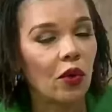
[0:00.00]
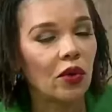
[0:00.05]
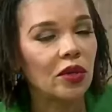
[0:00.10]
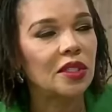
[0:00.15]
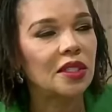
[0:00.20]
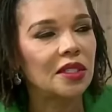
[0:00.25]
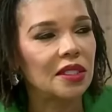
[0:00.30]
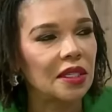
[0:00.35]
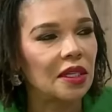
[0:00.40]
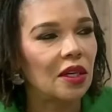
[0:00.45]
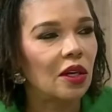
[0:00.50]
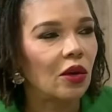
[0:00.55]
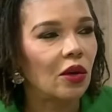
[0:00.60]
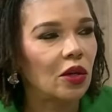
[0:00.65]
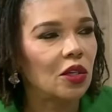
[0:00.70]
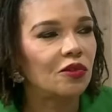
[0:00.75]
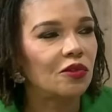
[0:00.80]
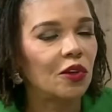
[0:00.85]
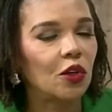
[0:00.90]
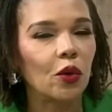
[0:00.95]
the country
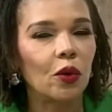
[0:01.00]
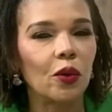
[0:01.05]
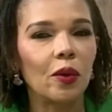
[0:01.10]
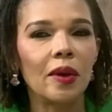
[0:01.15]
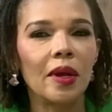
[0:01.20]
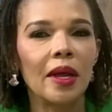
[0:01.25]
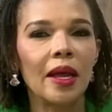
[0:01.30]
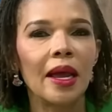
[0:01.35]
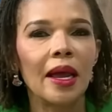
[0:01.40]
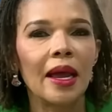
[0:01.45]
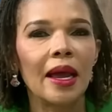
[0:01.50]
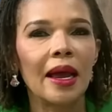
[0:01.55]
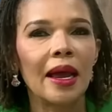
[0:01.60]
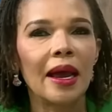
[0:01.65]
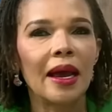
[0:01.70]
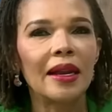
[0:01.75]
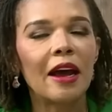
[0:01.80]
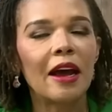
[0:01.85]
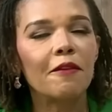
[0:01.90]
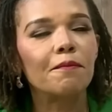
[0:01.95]
go. And I've
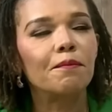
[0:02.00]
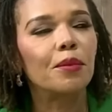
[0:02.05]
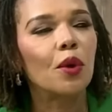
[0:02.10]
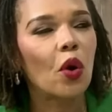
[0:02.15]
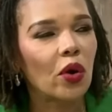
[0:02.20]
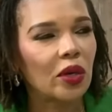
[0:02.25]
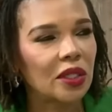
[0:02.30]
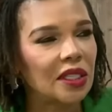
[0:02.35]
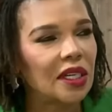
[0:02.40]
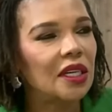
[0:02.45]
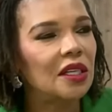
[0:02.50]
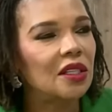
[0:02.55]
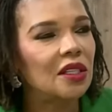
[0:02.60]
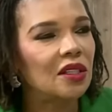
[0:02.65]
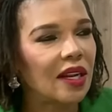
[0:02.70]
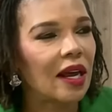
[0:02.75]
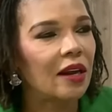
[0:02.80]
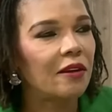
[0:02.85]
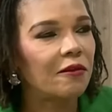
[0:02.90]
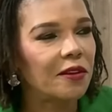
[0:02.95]
bought into that
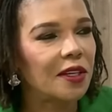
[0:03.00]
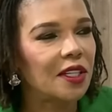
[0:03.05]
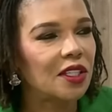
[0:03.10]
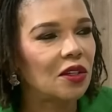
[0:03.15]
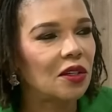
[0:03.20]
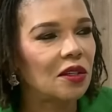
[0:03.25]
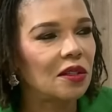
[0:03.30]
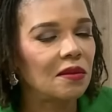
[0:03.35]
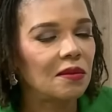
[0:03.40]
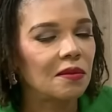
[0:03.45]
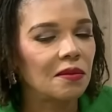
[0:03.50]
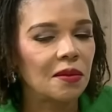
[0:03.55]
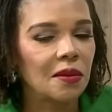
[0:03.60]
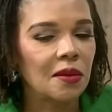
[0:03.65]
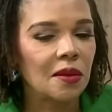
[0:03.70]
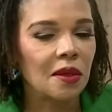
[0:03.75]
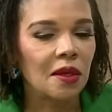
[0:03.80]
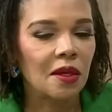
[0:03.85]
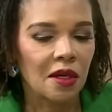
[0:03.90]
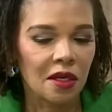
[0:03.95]
vision. So
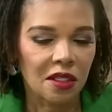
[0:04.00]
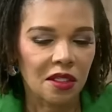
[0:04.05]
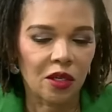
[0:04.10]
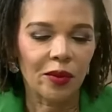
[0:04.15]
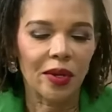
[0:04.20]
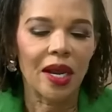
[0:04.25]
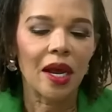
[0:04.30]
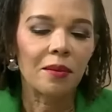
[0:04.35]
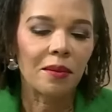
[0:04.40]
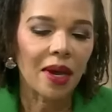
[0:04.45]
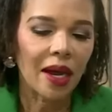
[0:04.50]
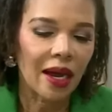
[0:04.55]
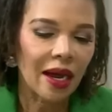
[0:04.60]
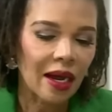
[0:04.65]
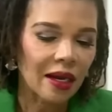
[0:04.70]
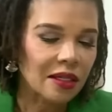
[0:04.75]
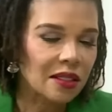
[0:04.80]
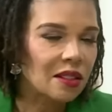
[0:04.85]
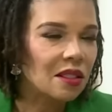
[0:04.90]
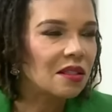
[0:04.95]
when I'm asked to
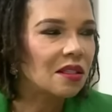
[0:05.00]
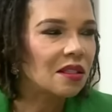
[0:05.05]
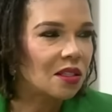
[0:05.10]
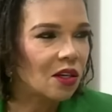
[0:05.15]
serve